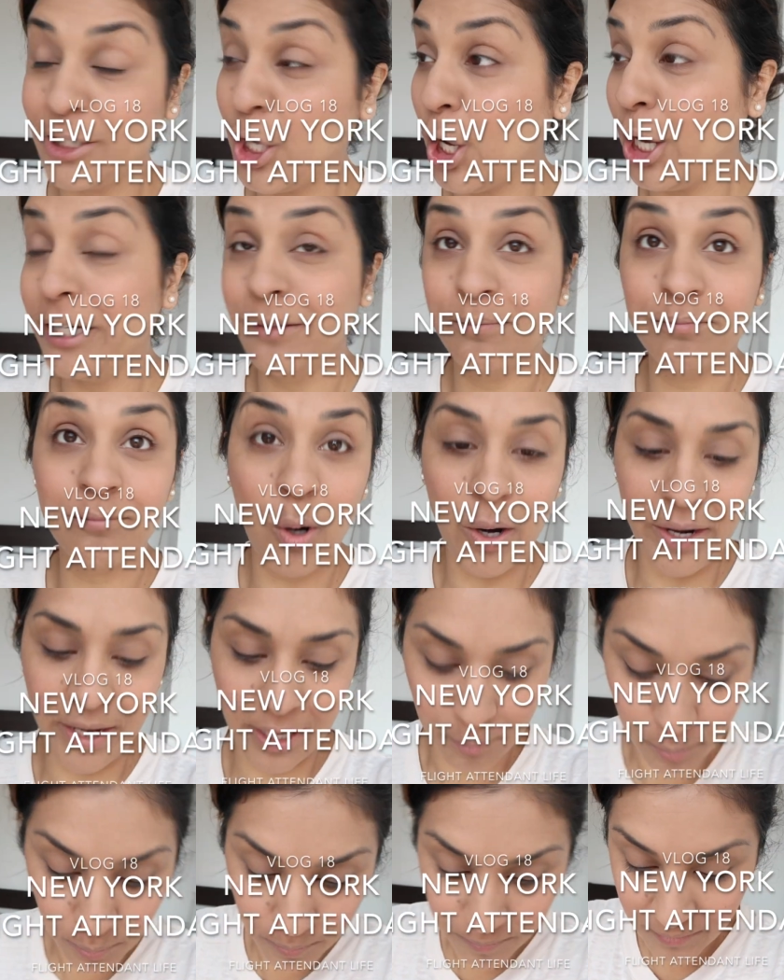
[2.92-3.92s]
Good
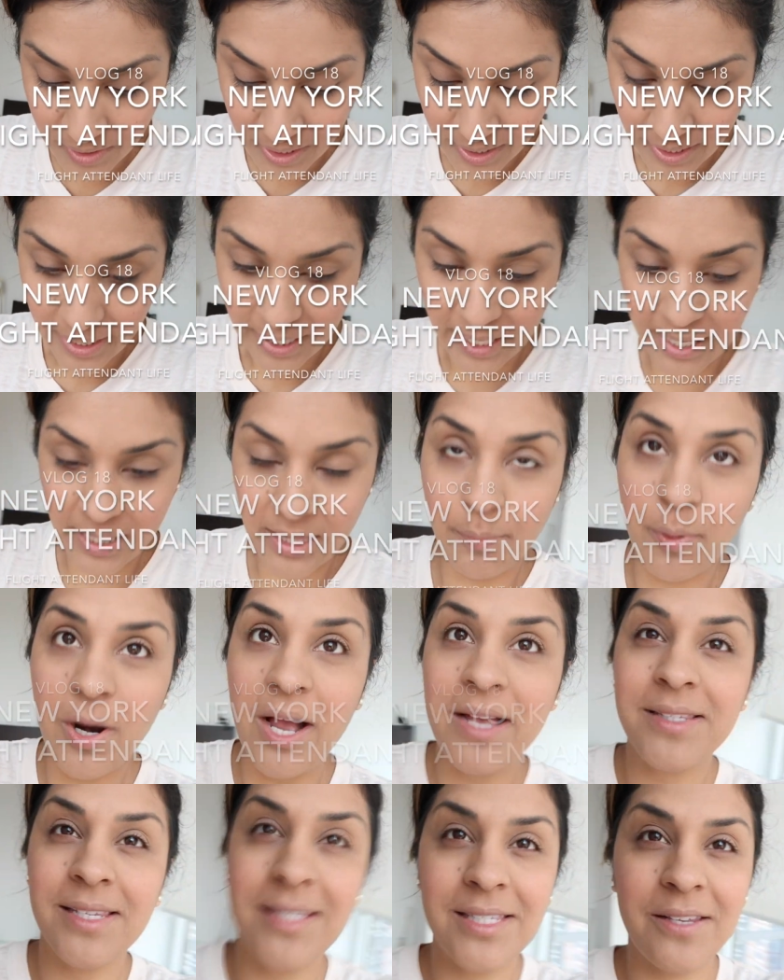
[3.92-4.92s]
morning. In the
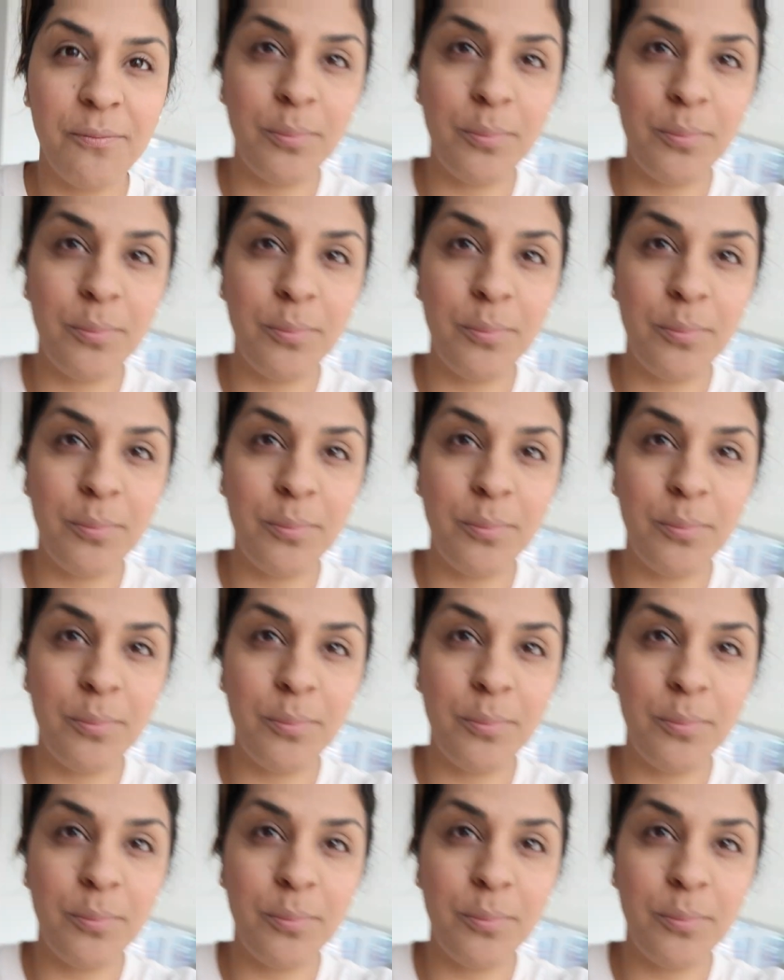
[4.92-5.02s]
process